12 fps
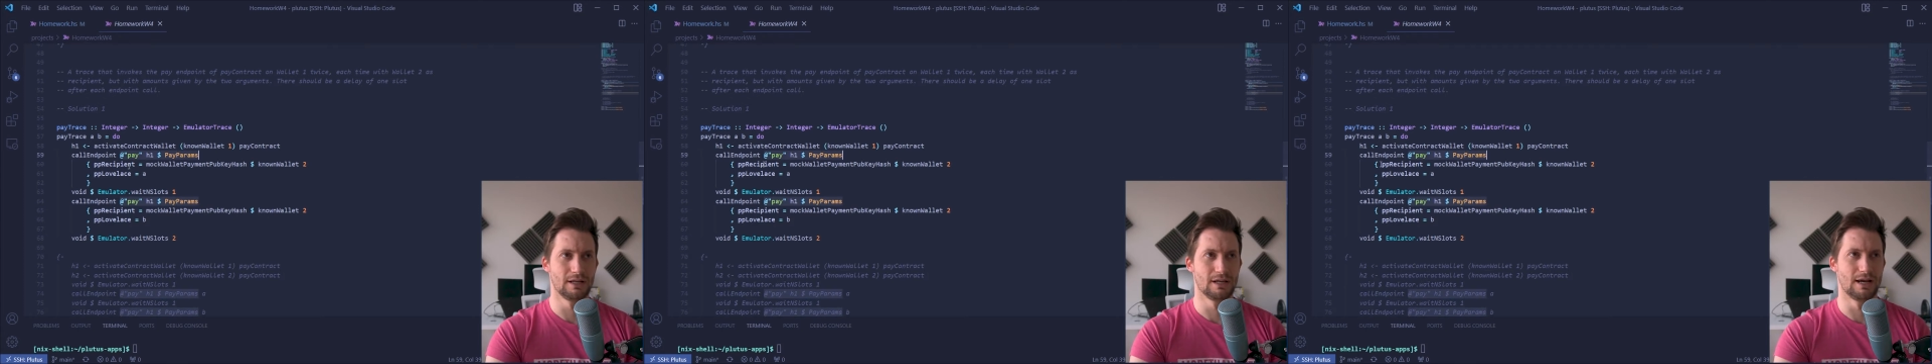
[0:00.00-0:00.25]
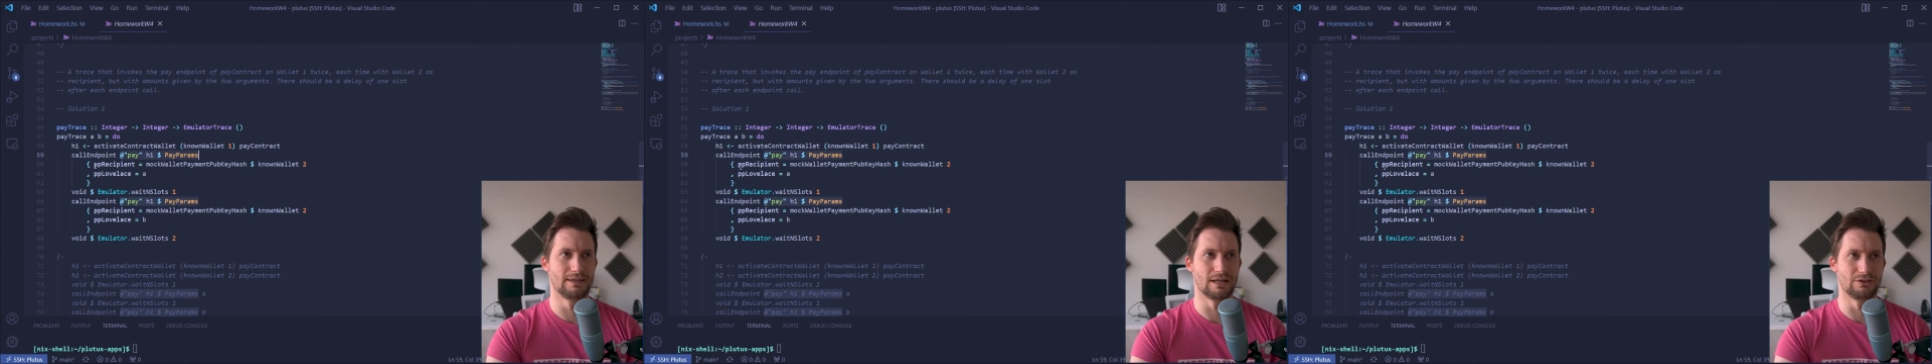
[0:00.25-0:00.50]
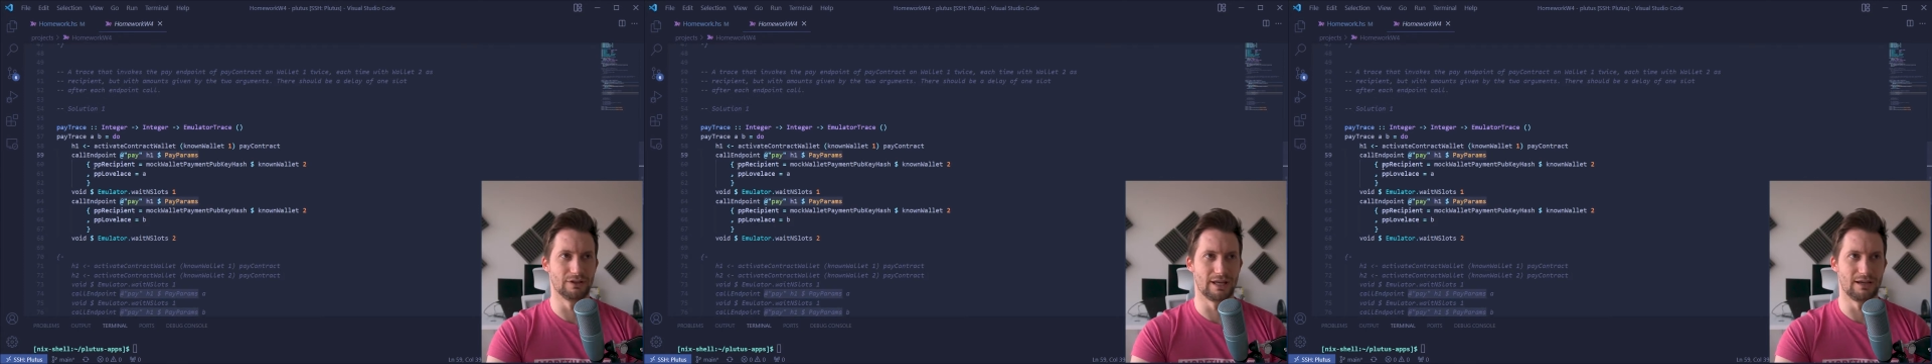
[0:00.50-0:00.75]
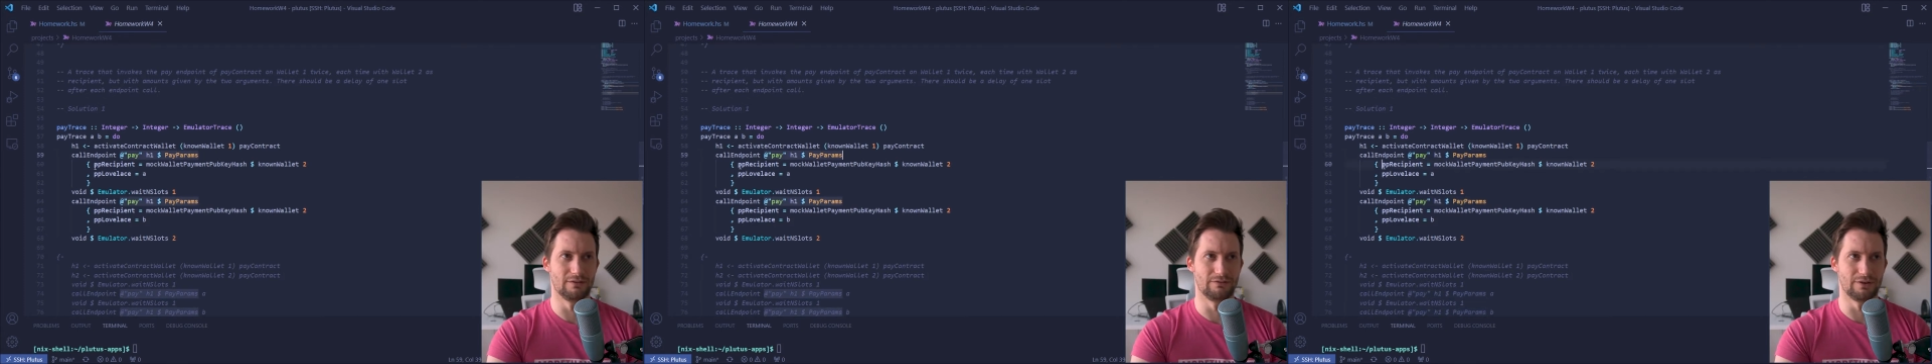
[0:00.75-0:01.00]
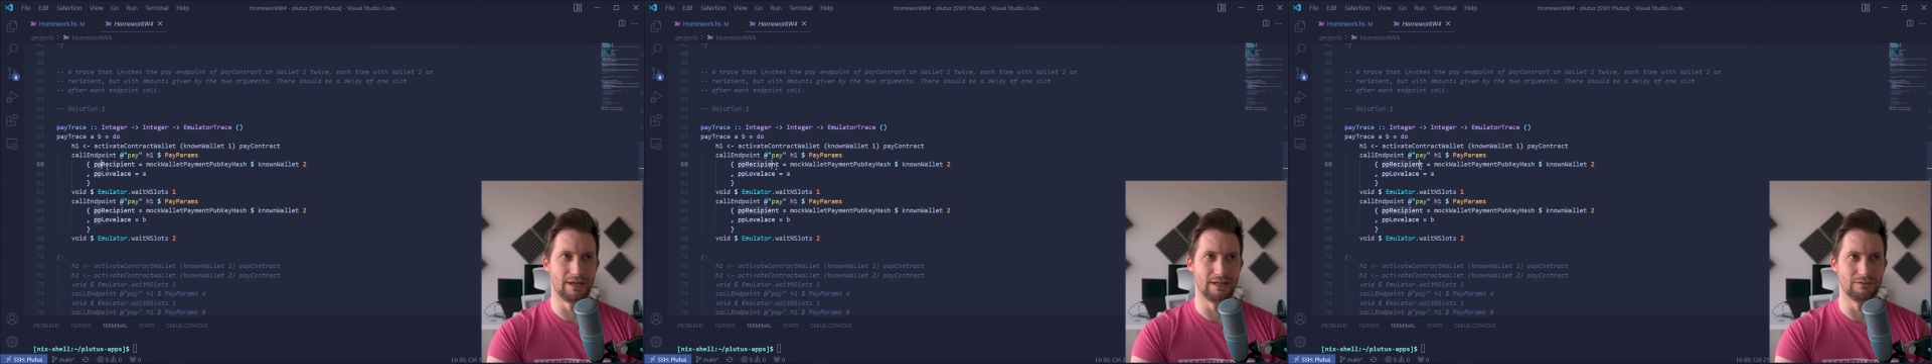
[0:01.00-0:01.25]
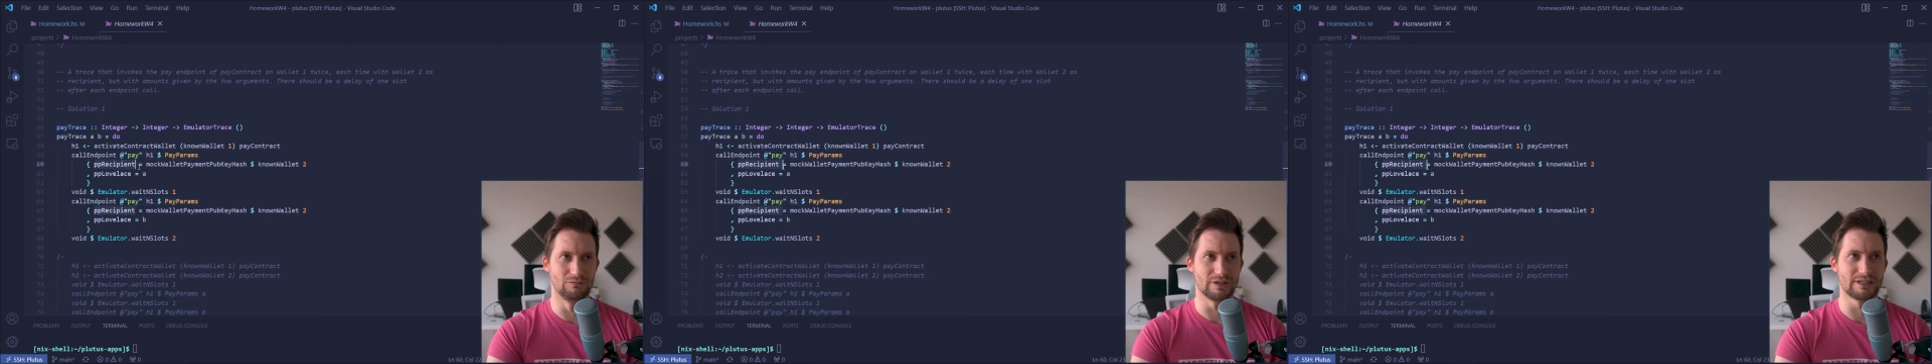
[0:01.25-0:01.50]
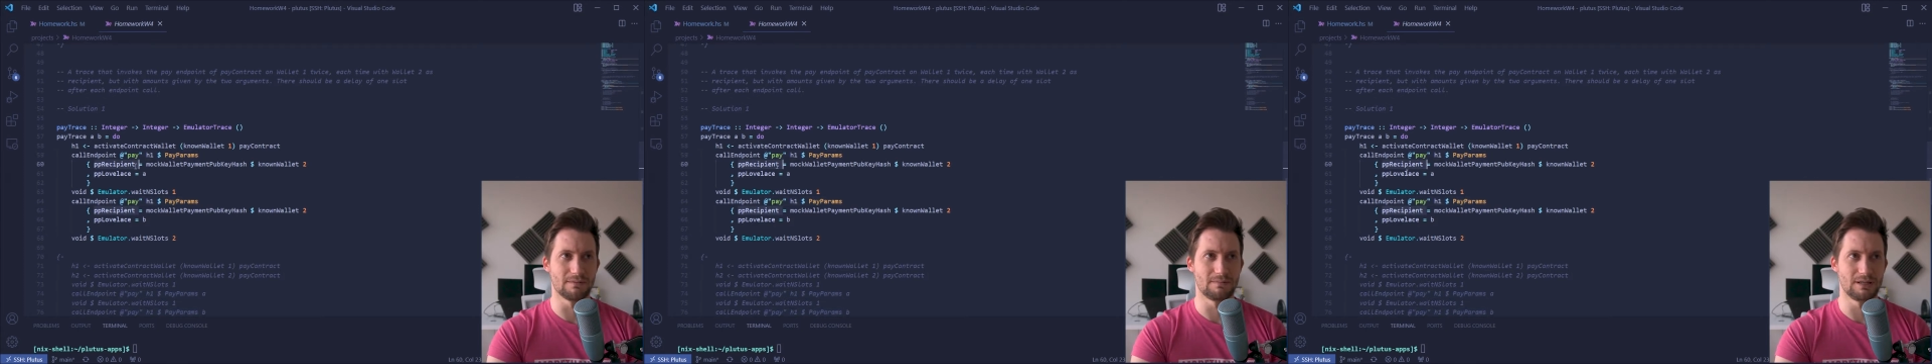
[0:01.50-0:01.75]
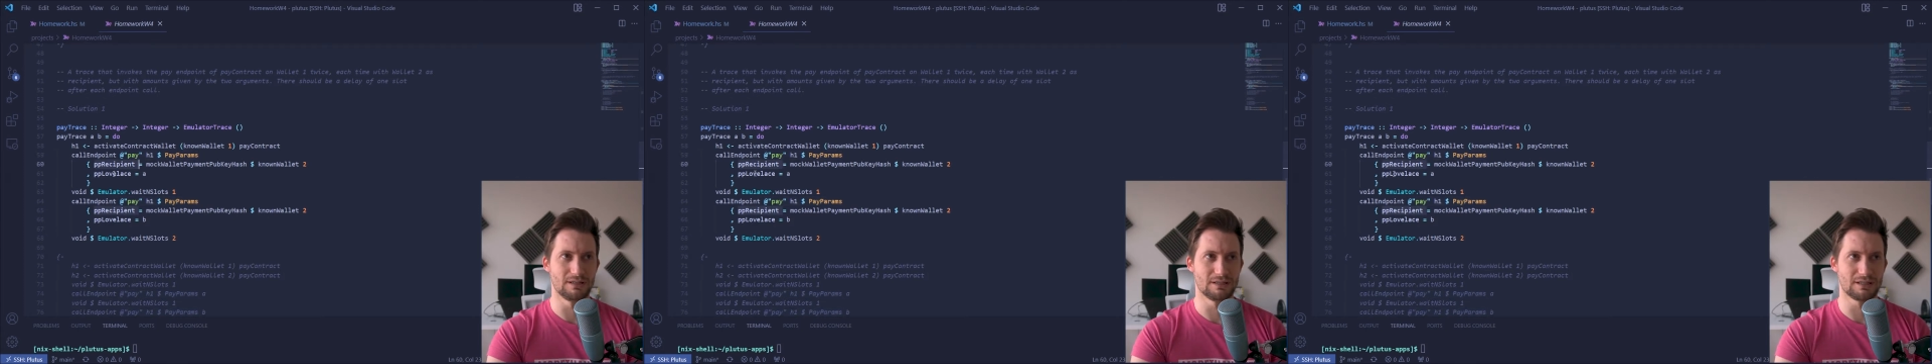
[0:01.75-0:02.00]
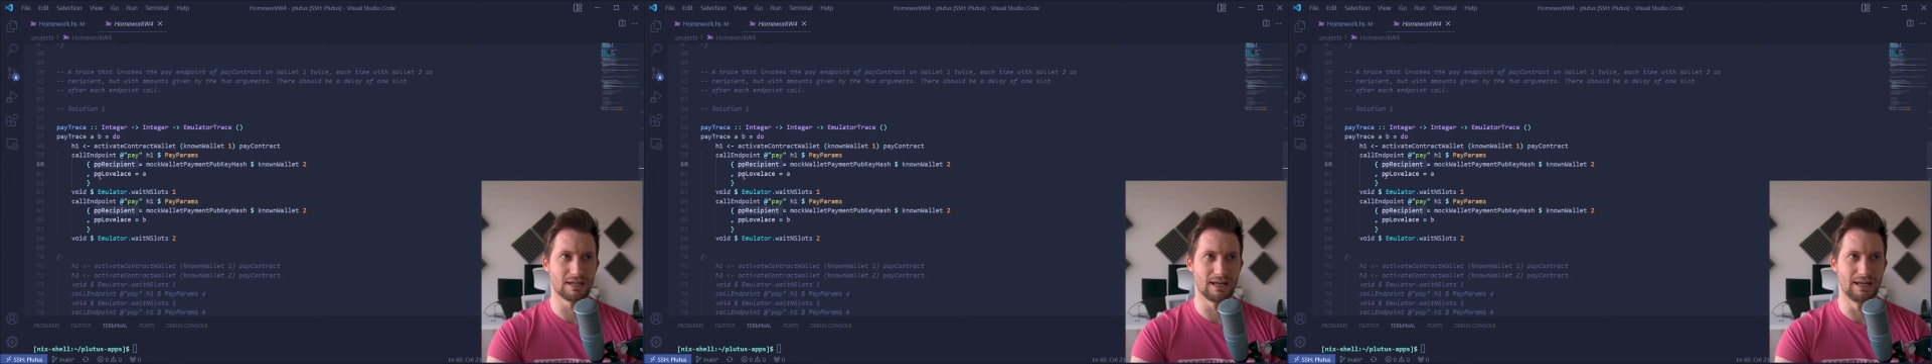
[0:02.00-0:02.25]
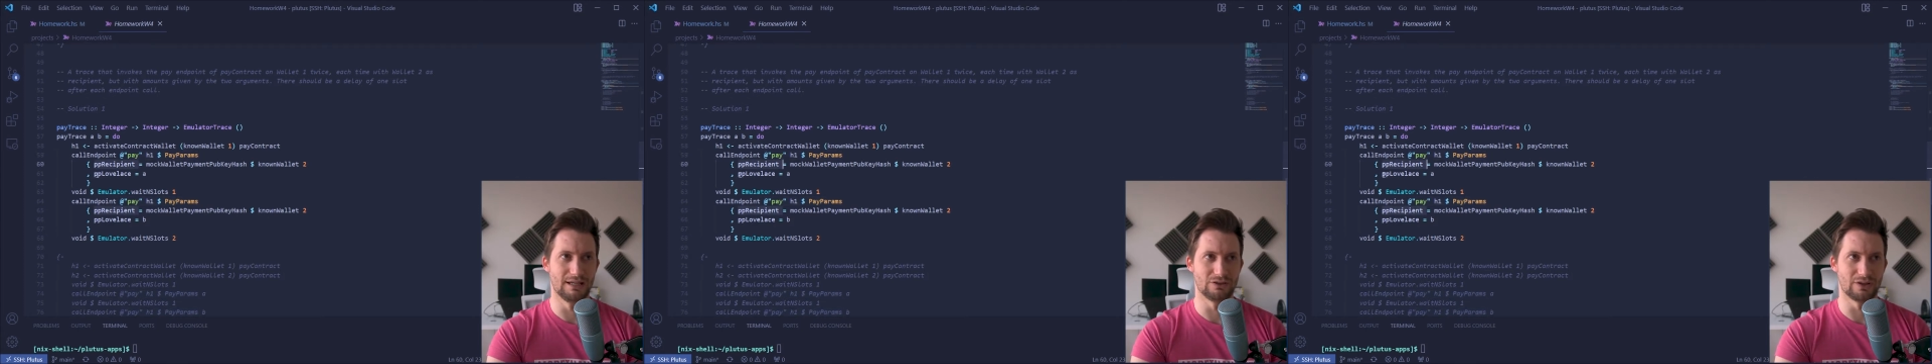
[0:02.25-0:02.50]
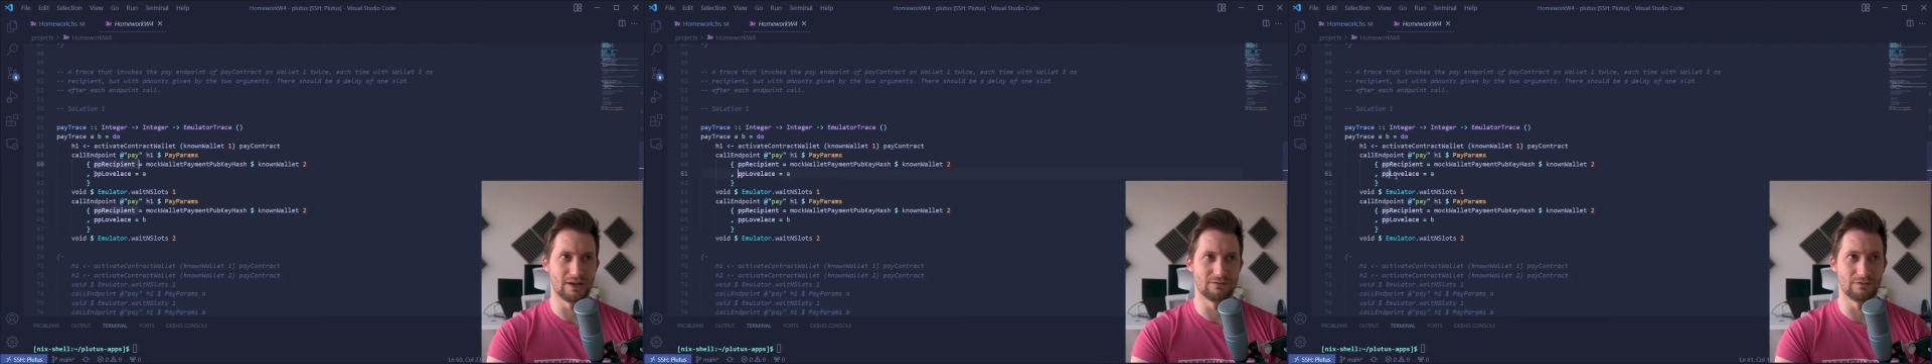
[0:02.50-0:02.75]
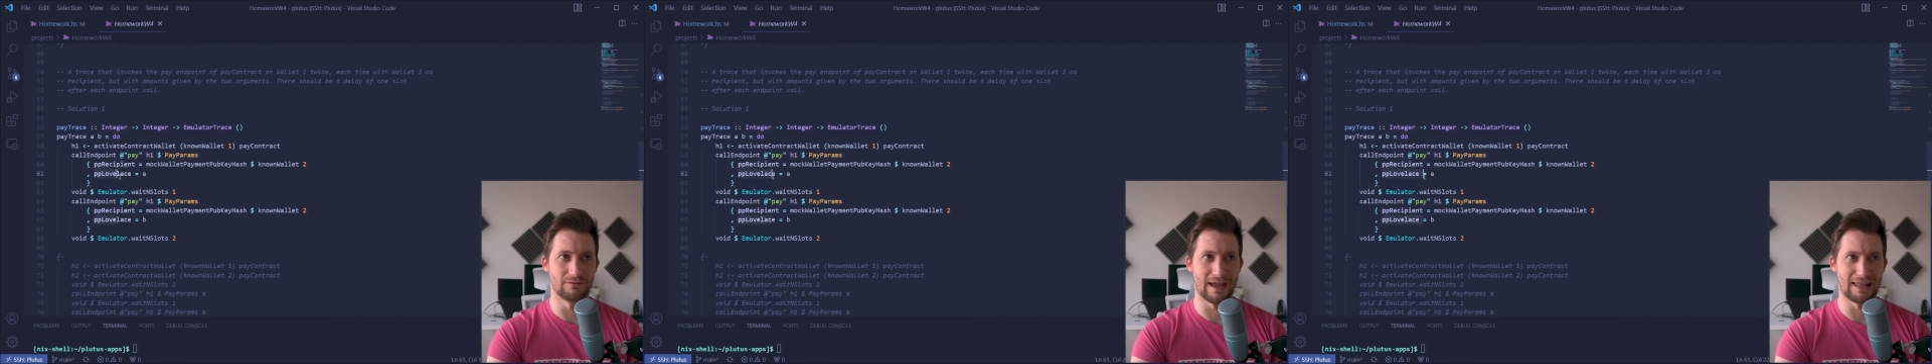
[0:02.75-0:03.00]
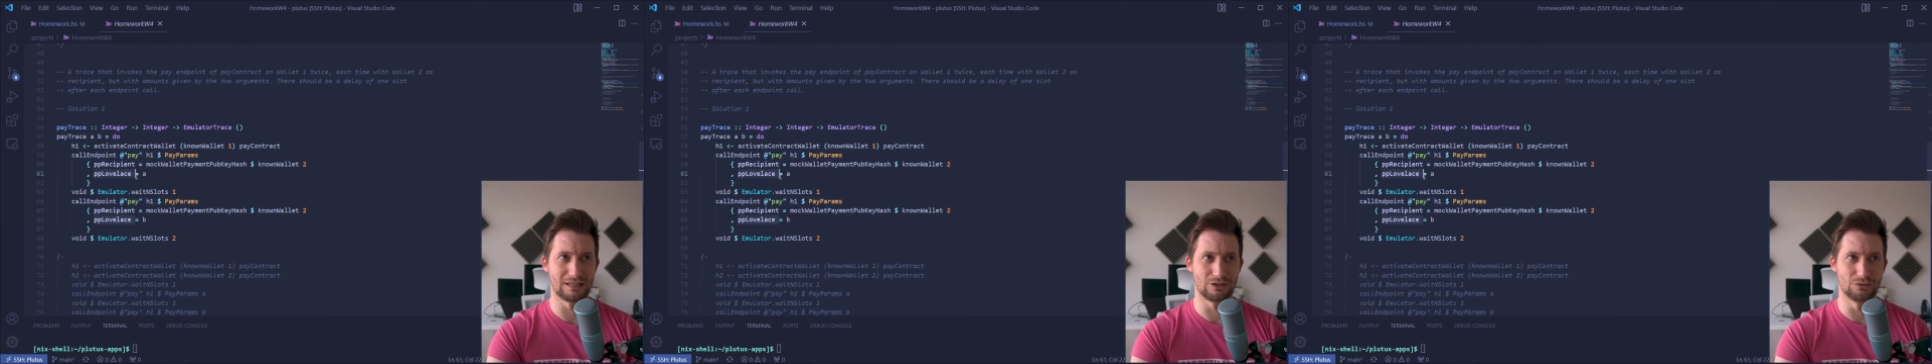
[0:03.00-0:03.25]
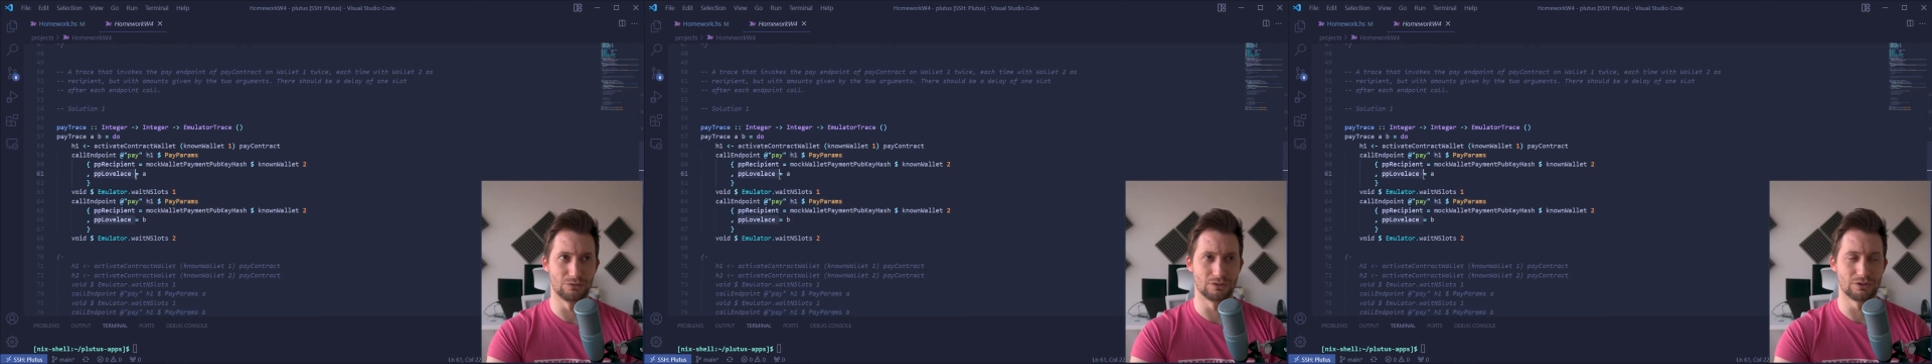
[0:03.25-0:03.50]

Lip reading: and then you'll have a recipient, and you'll have a value.